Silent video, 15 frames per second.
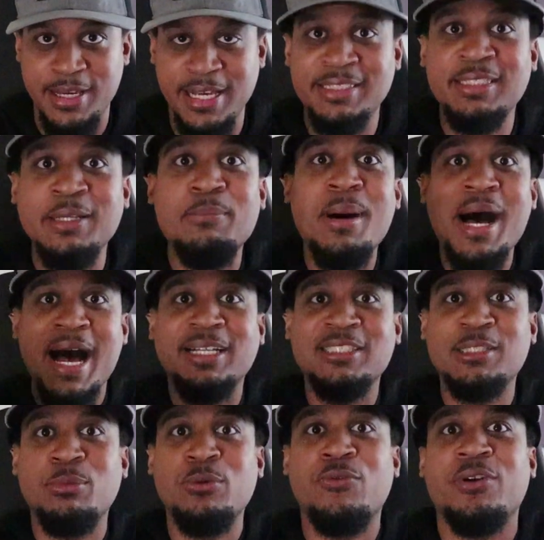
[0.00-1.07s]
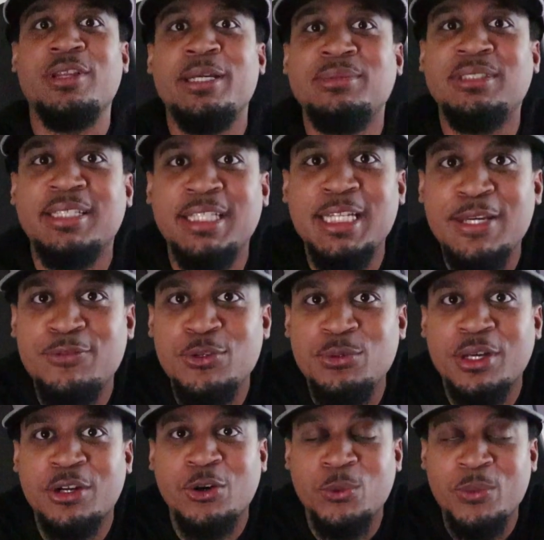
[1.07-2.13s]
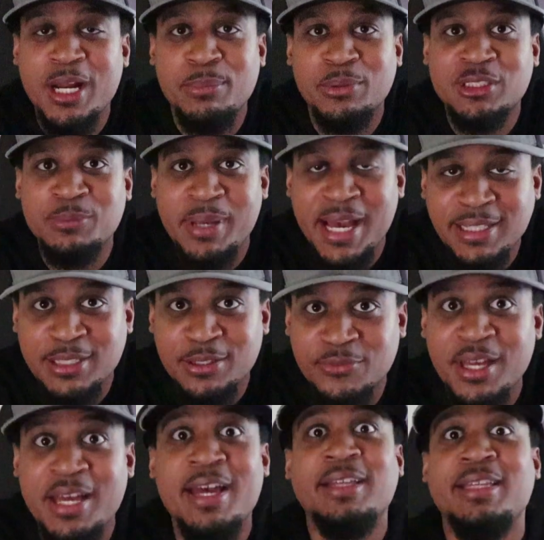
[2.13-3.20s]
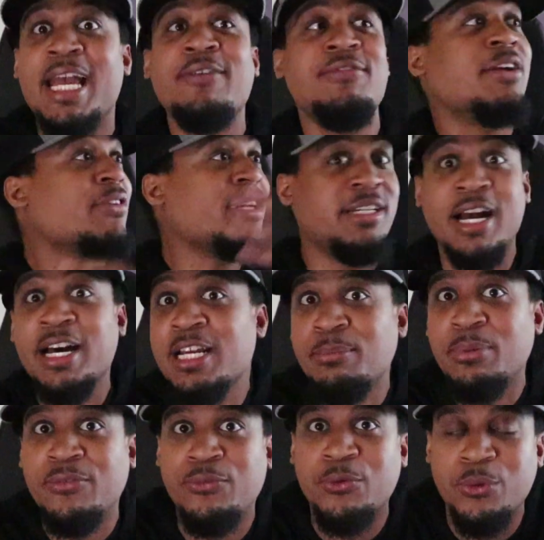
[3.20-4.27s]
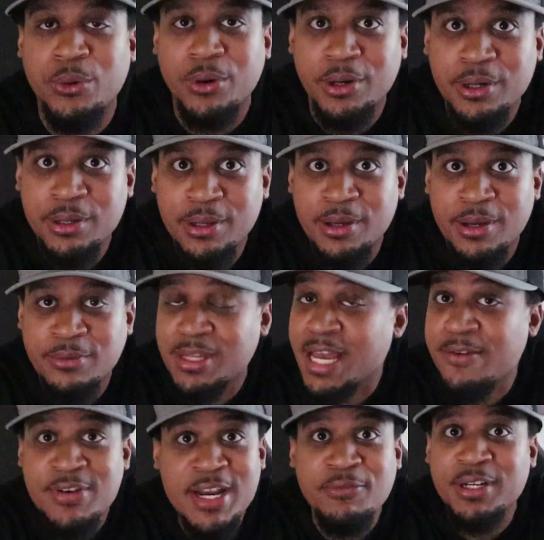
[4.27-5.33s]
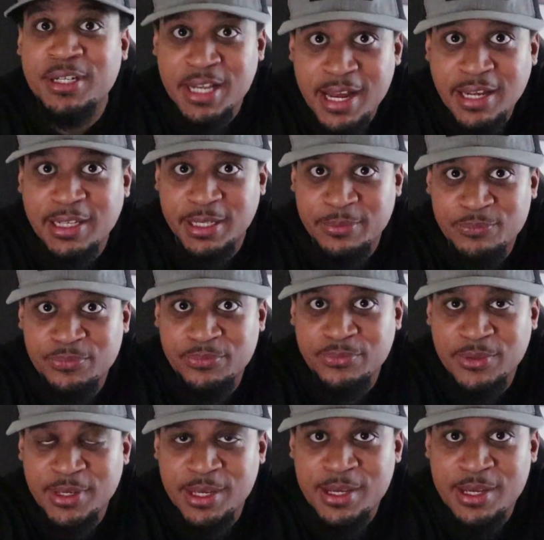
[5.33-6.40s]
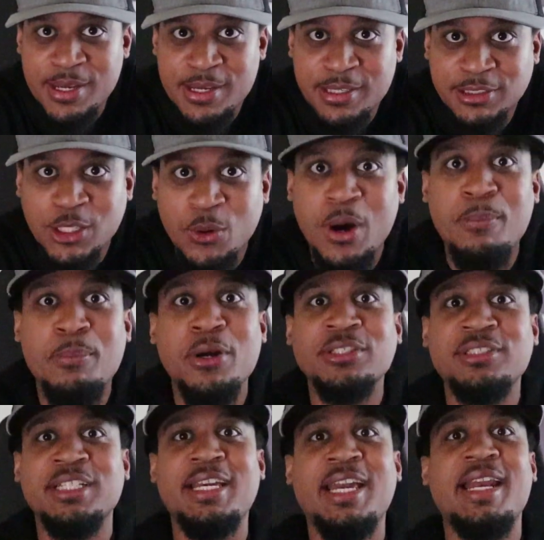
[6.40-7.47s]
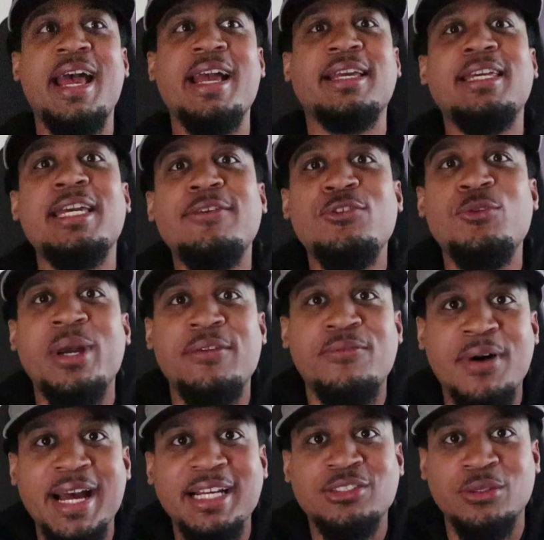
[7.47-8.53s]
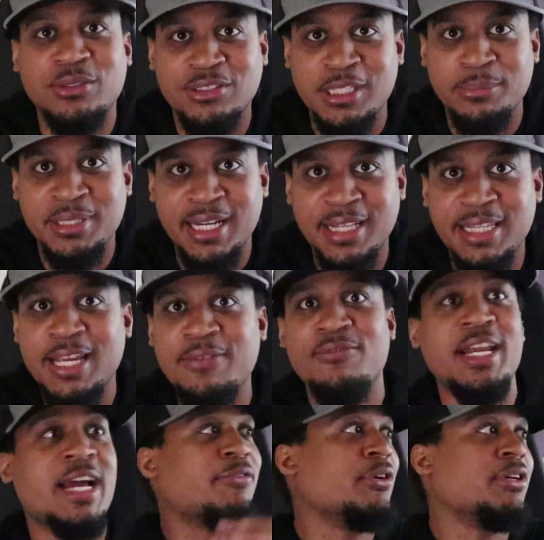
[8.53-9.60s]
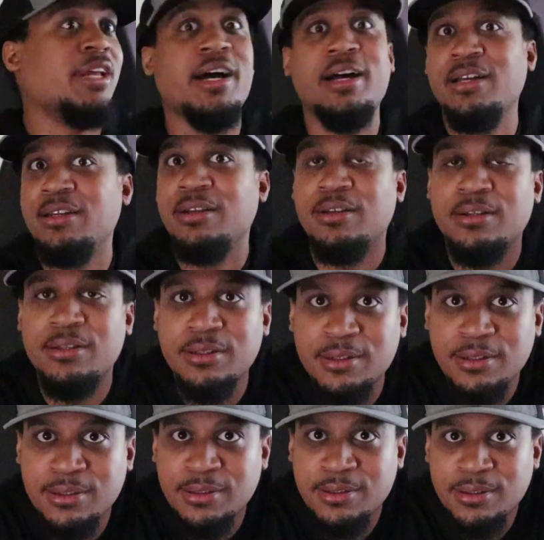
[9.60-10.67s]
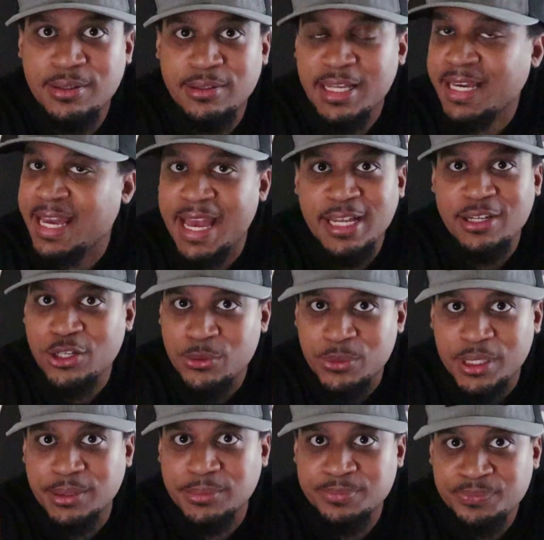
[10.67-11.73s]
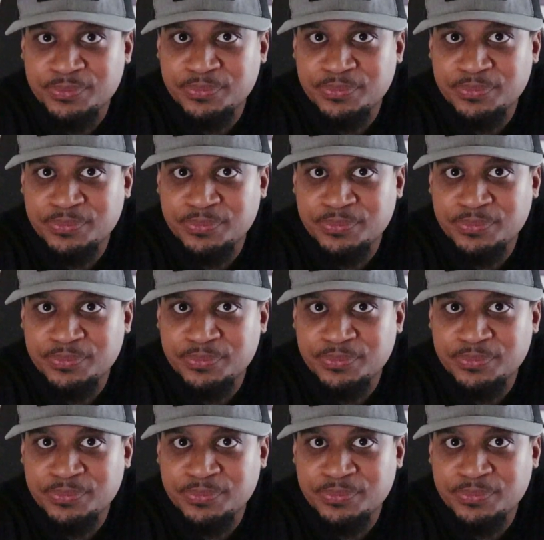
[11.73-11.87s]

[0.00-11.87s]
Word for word: It's impossible for them to give you the correct perspective. They've never done it before. They've never done it. So a person cannot give you advice on something that they've never done. They can't do it.